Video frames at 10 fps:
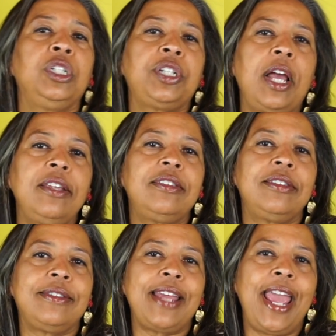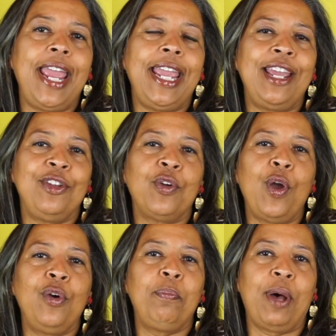Just stay in your
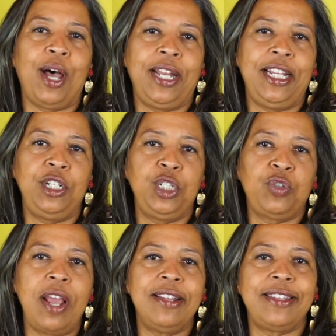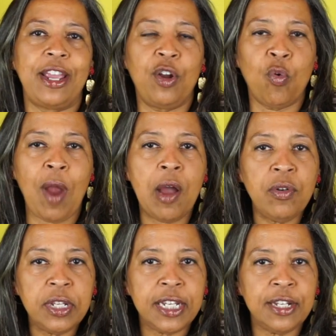own body. Try to stay
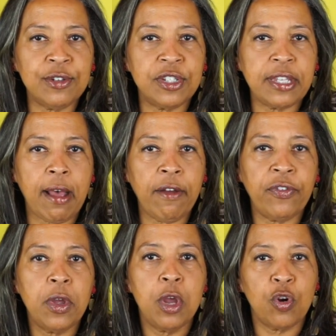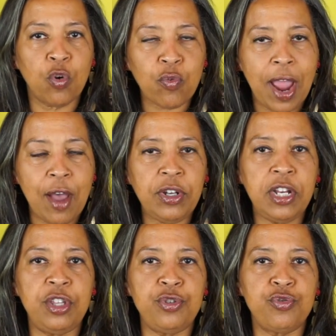grounded in yourself,
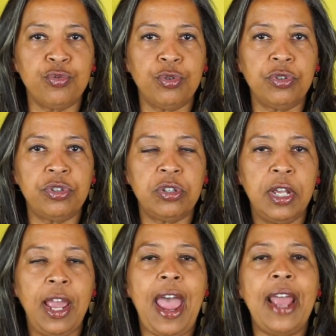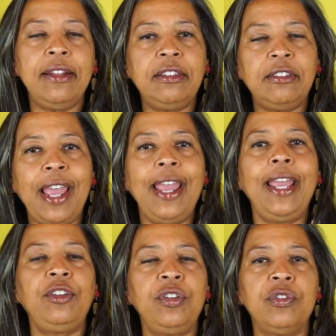grounded in the jewels, and
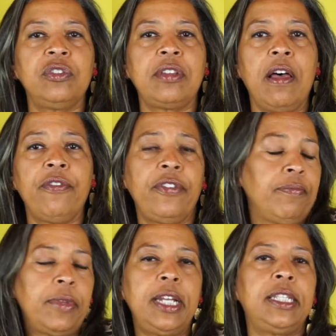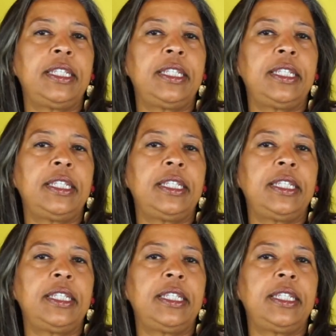say to yourself, it's